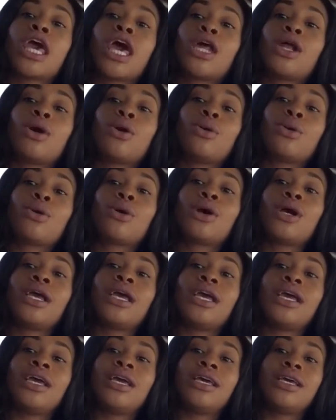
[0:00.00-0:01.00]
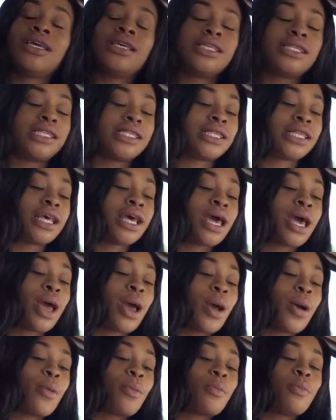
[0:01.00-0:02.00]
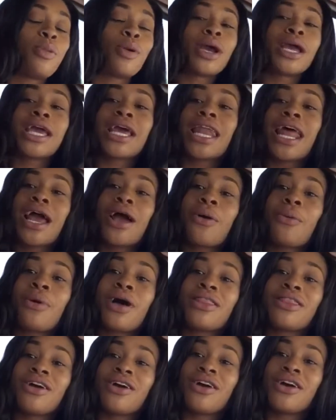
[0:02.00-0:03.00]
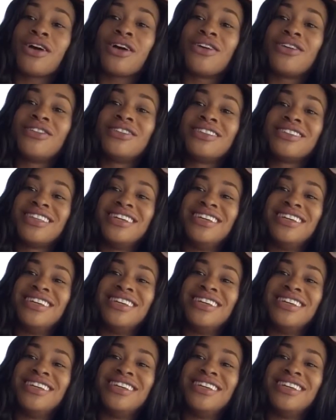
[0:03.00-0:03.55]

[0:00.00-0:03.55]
category is Bring It Like a Weather Girl.